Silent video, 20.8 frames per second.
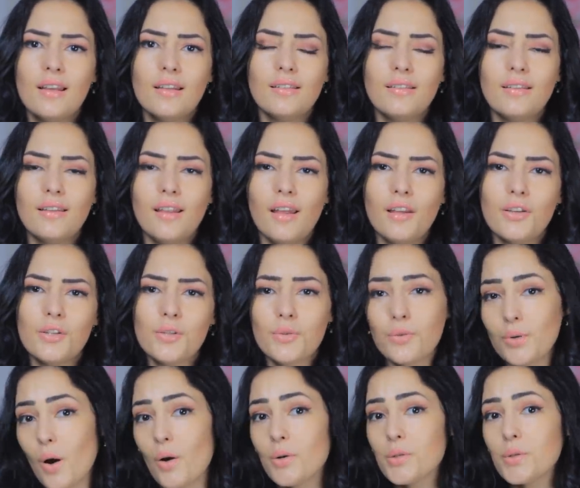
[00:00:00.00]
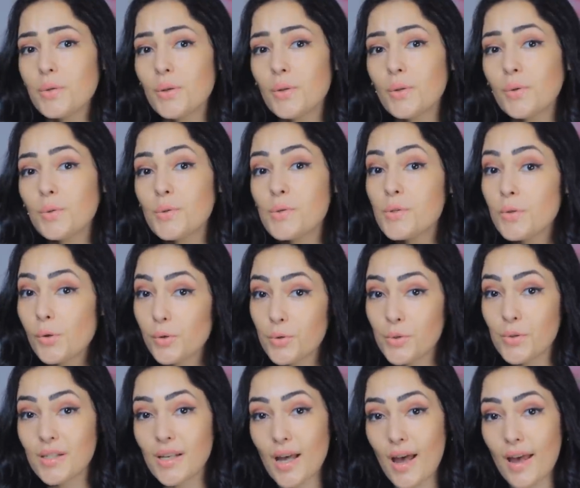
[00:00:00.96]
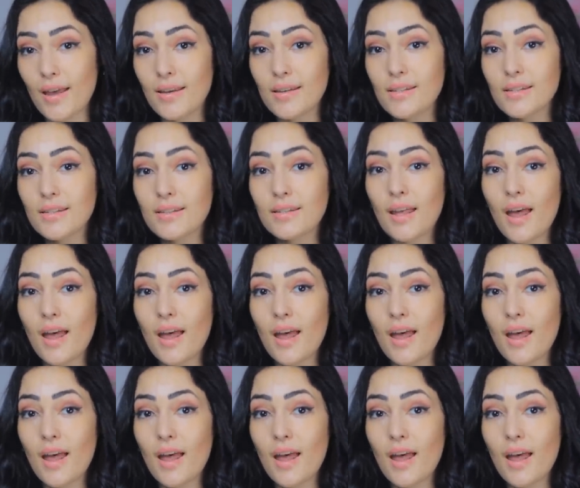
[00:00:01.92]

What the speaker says: they should also include social science